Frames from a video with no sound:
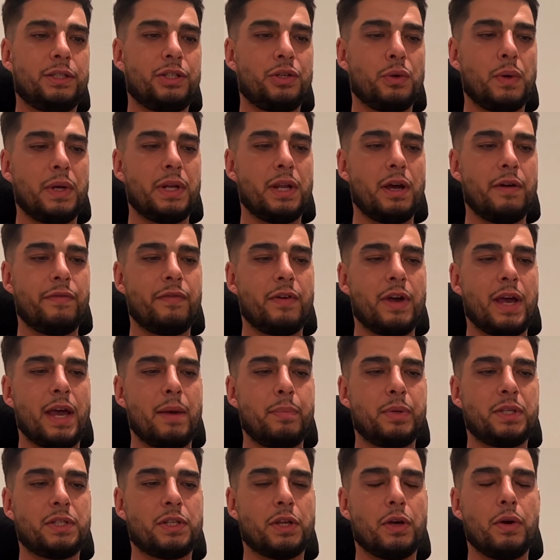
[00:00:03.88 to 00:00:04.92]
to another
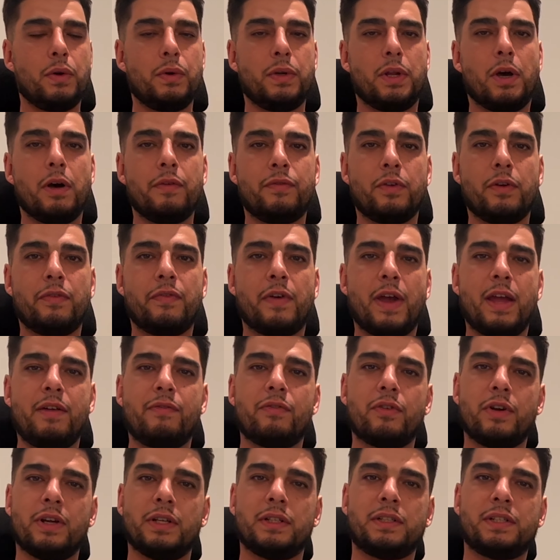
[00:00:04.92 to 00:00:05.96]
episode of your
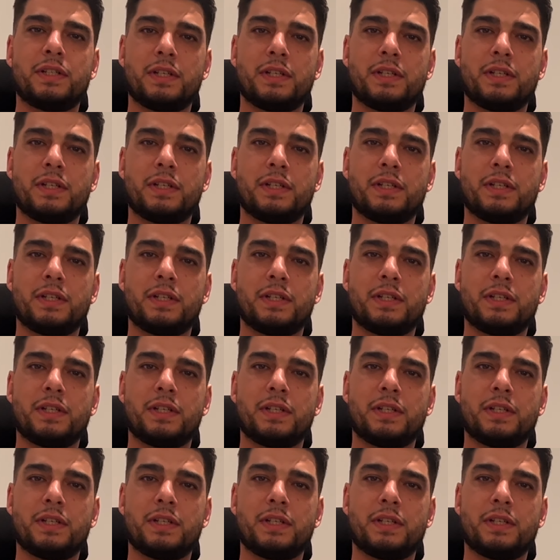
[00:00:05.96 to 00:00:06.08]
favourite.